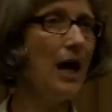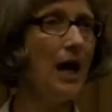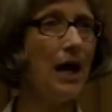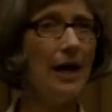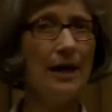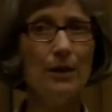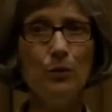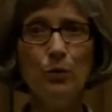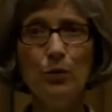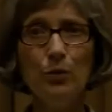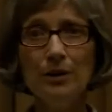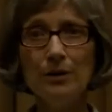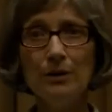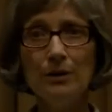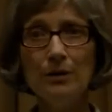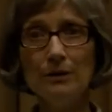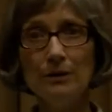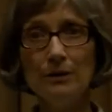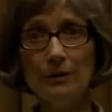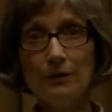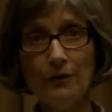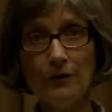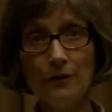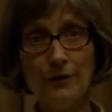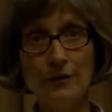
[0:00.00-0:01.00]
I will
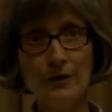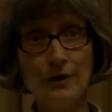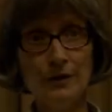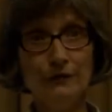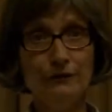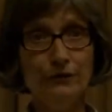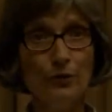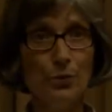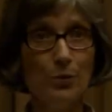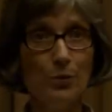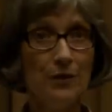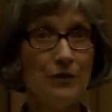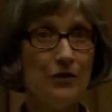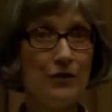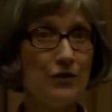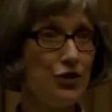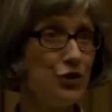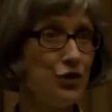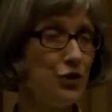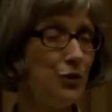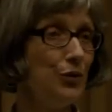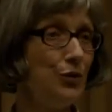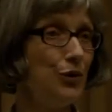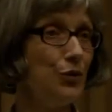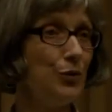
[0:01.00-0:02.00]
uh, forward this
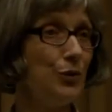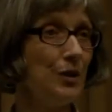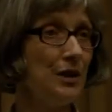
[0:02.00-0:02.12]
to you.